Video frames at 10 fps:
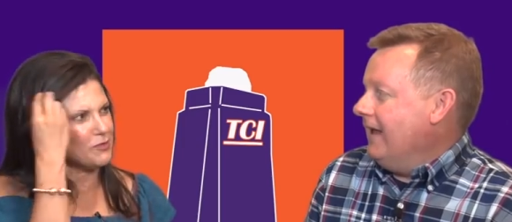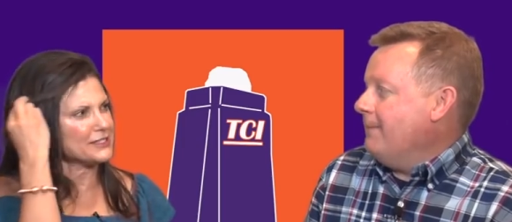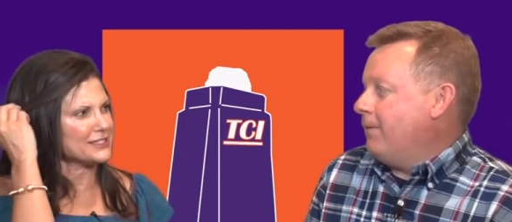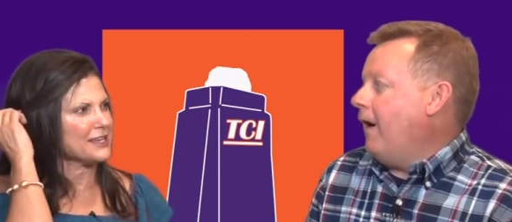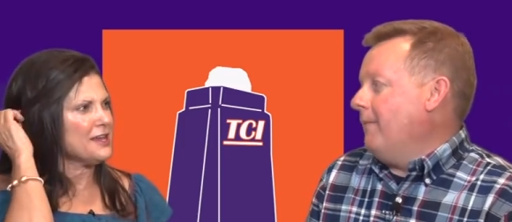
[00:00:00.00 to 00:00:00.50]

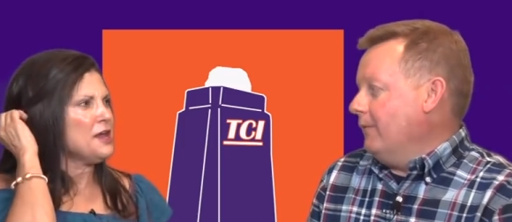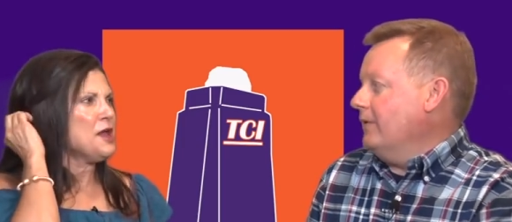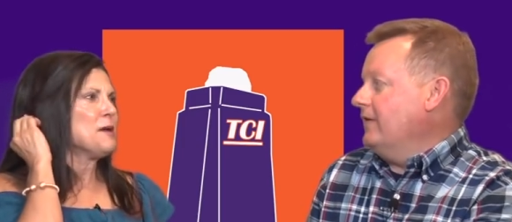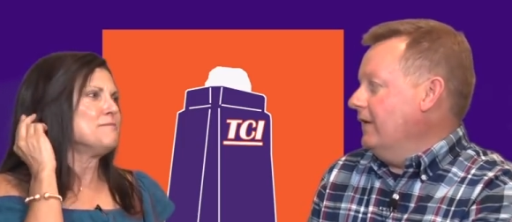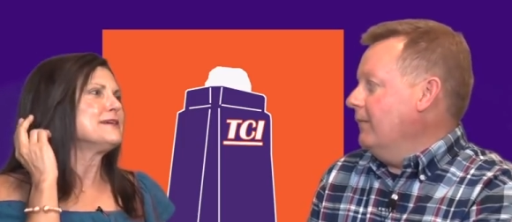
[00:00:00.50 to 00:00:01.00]
Speaker 1: Missing, it
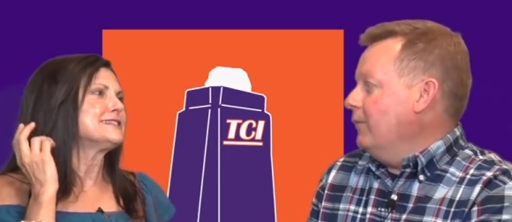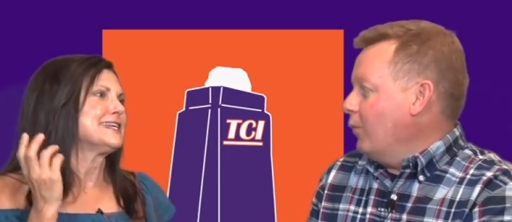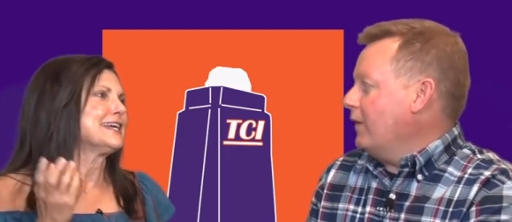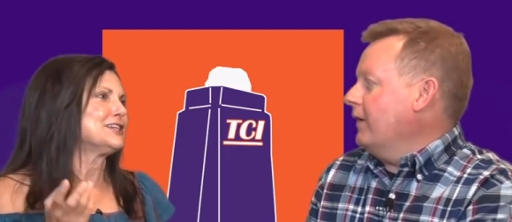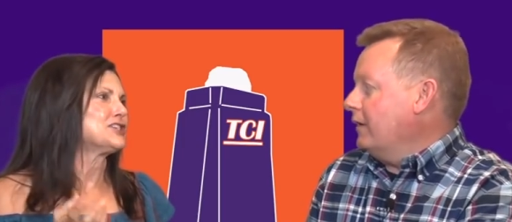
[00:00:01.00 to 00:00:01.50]
probably was him.
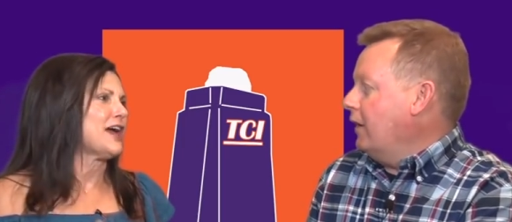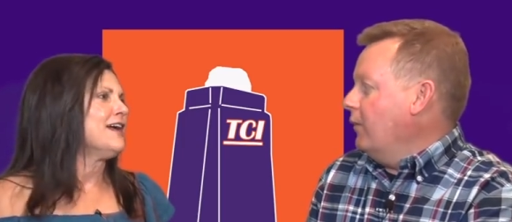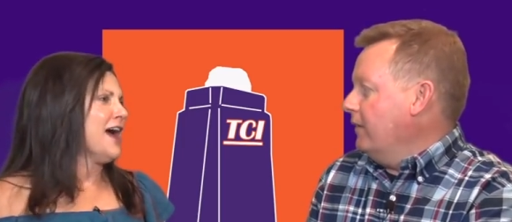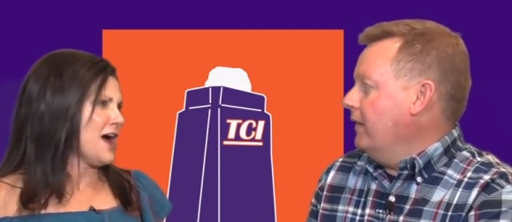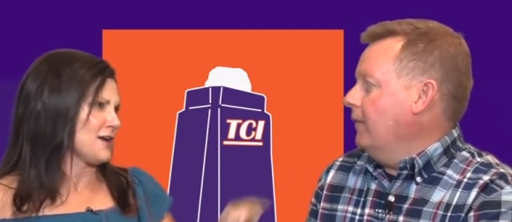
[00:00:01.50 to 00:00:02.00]
We're going to
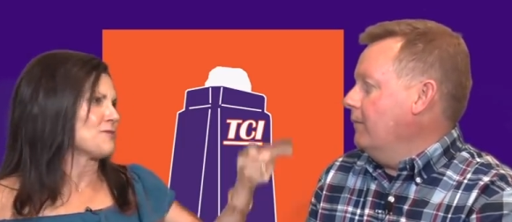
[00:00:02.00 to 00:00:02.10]
go with him. Okay,